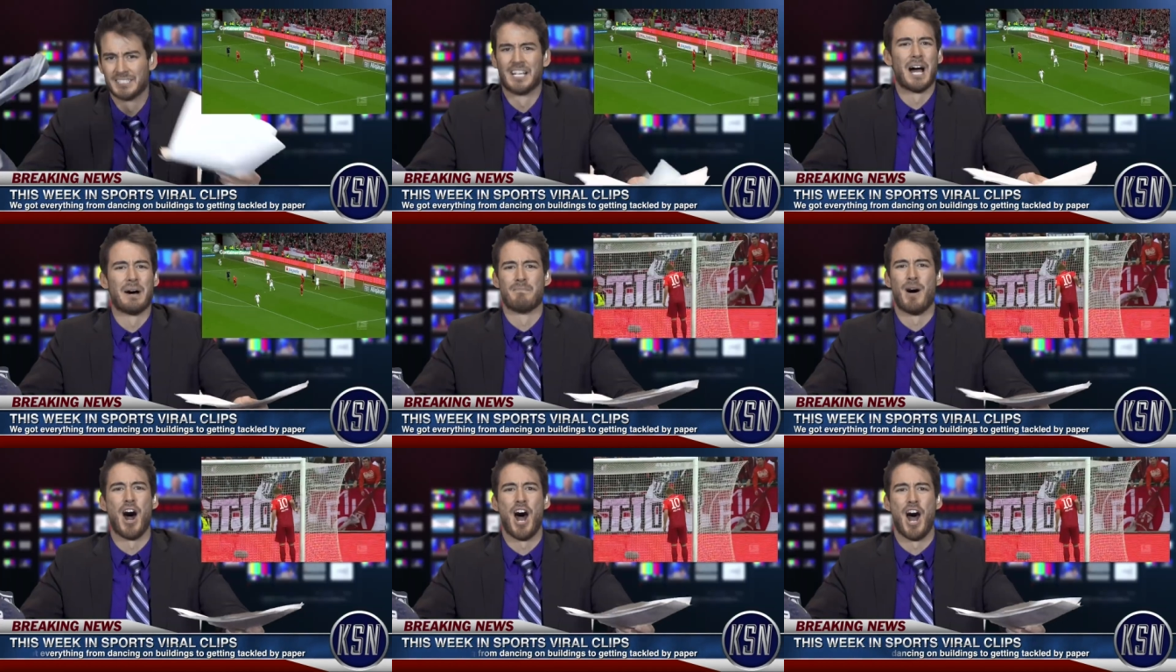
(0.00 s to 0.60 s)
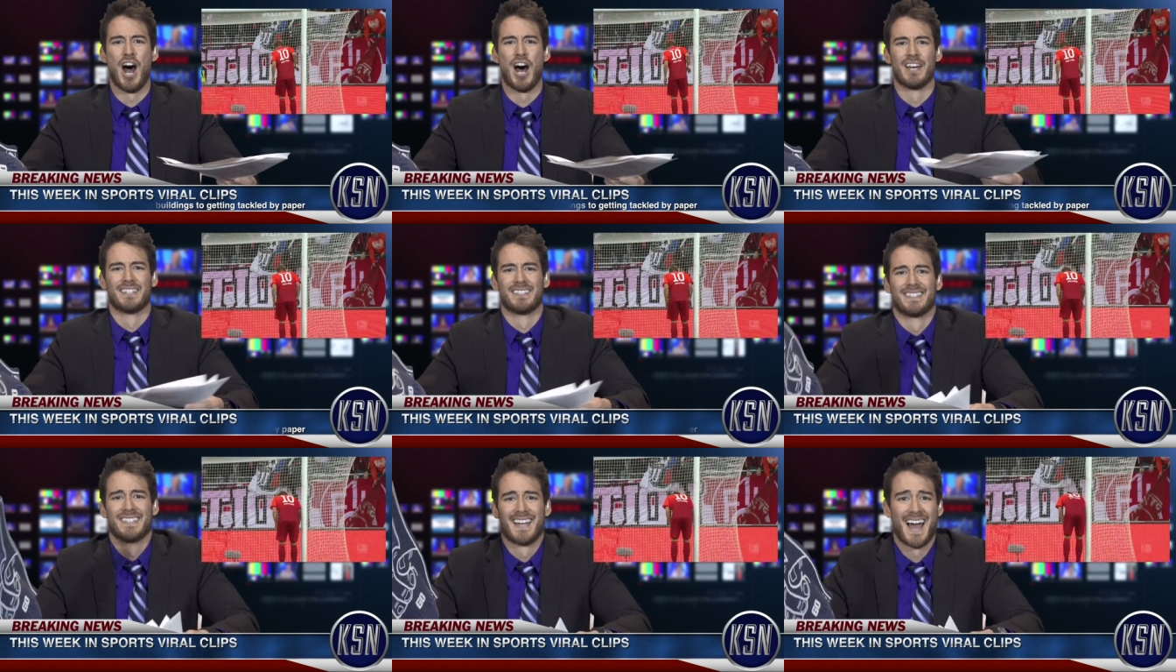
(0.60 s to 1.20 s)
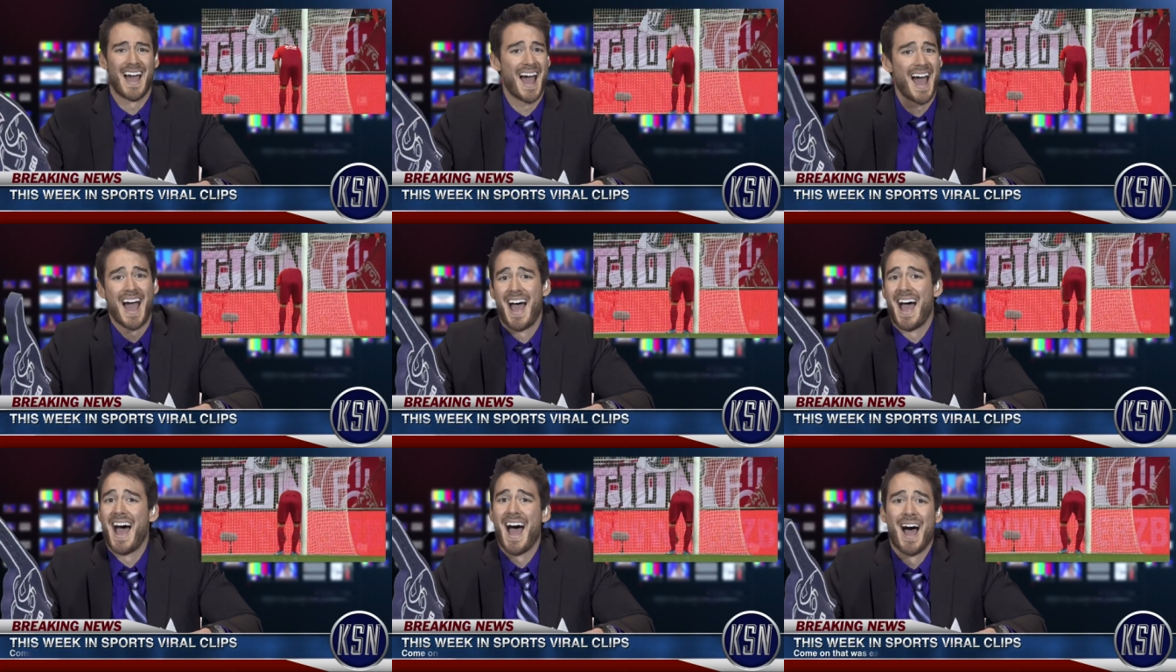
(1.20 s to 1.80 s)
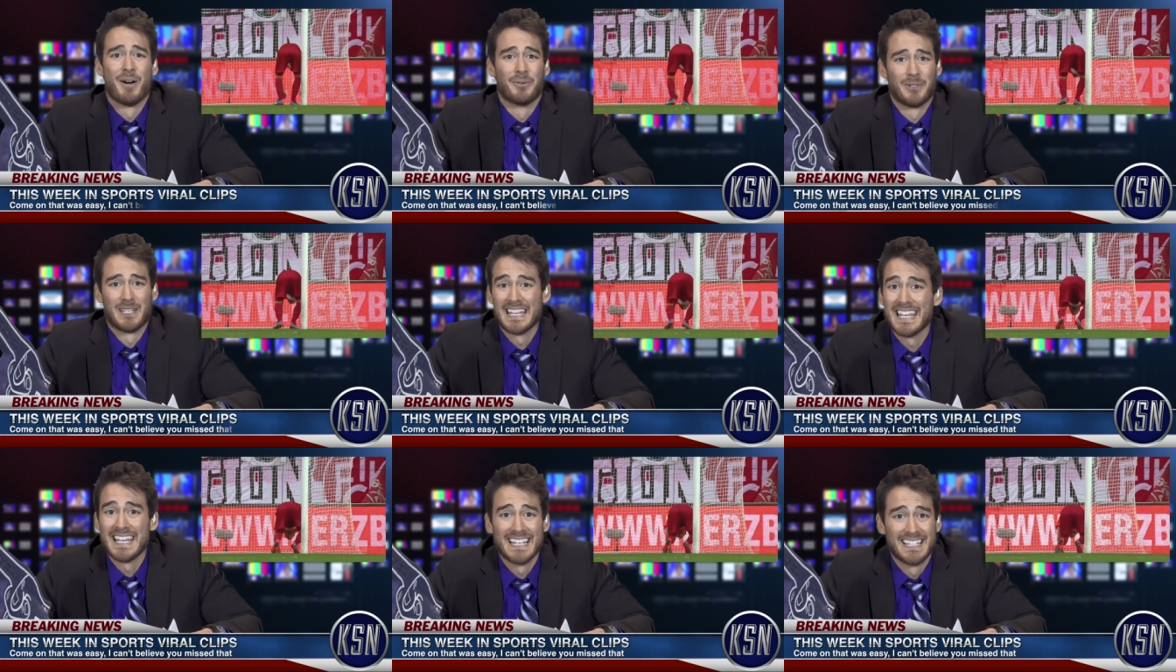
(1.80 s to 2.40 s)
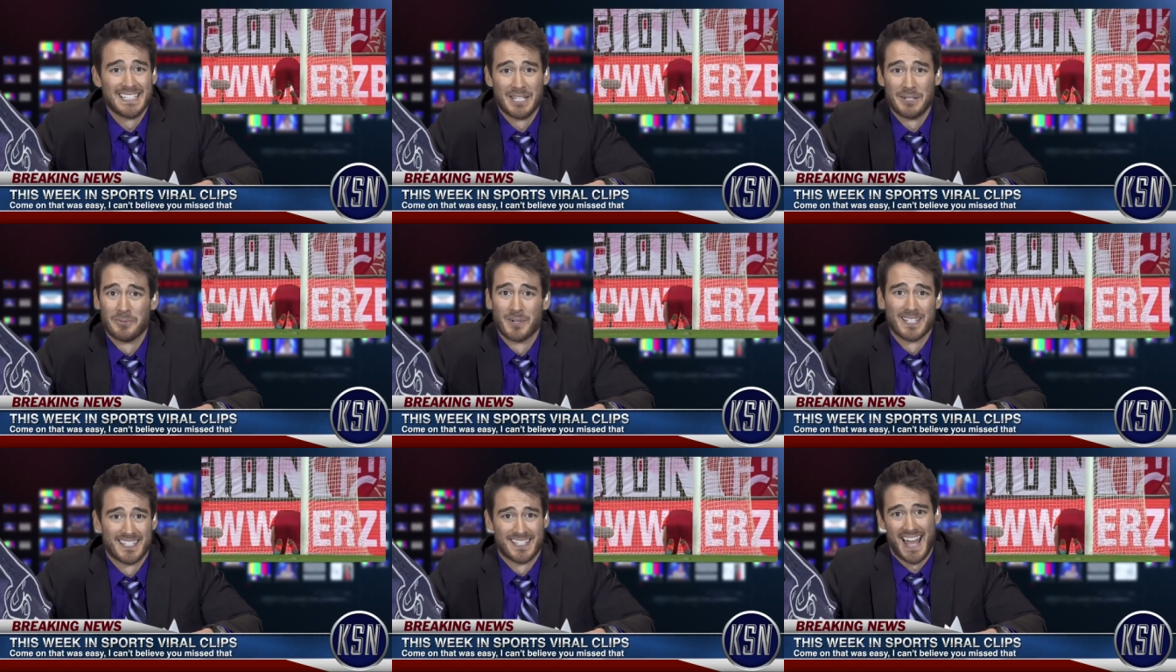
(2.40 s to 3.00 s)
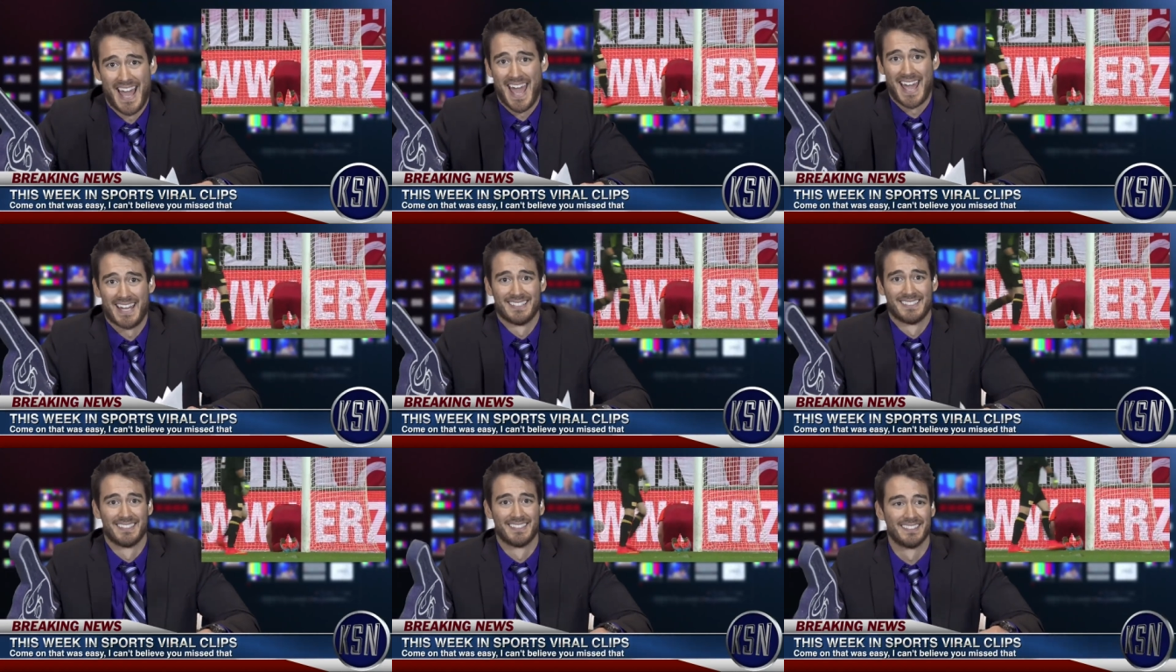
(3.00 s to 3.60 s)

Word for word: Come on. How easy was that?